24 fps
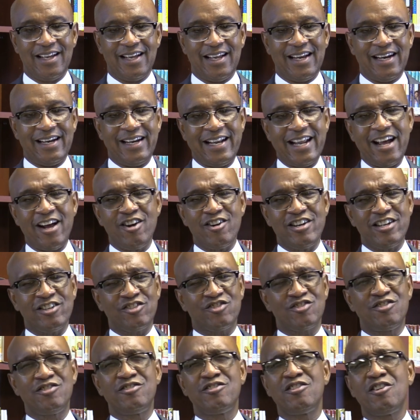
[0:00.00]
There is
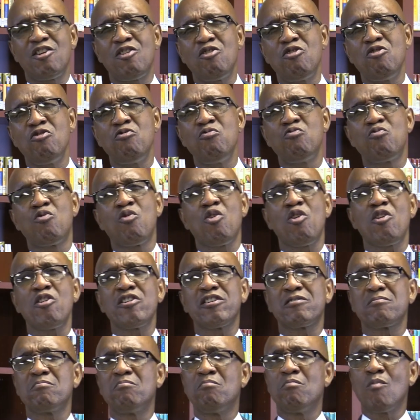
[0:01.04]
no
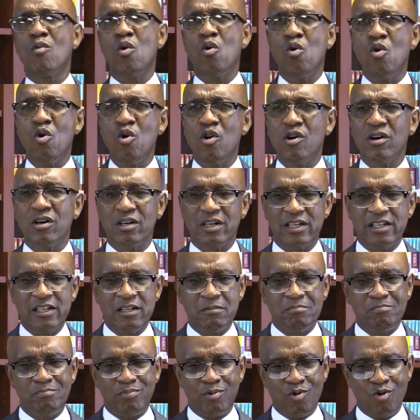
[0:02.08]
work more
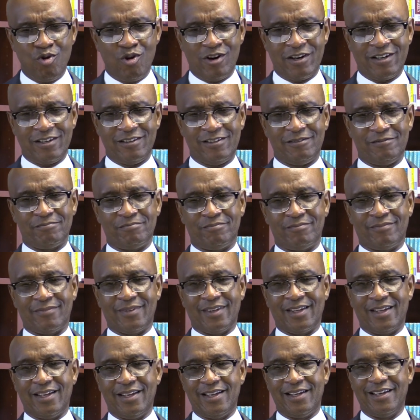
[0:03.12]
important
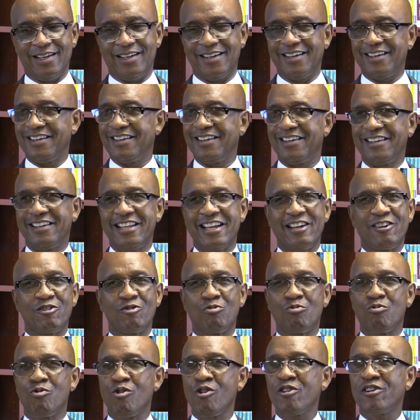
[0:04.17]
than the
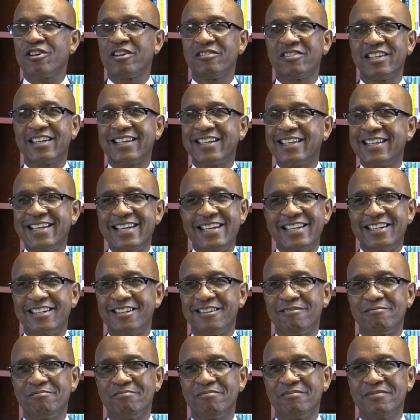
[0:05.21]
work of the
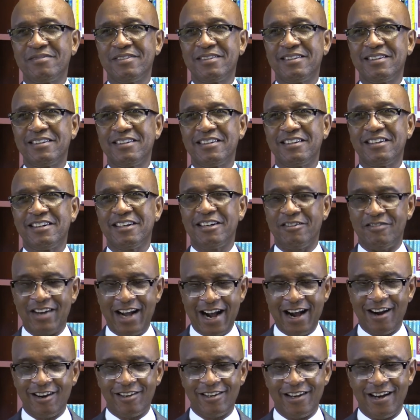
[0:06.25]
kingdom of
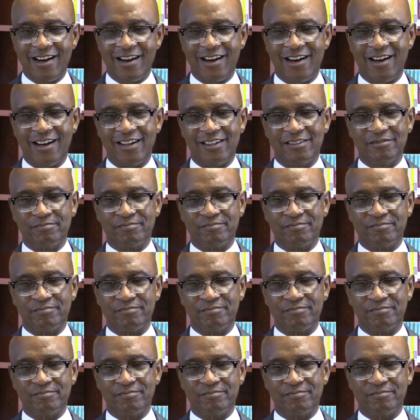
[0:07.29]
our God.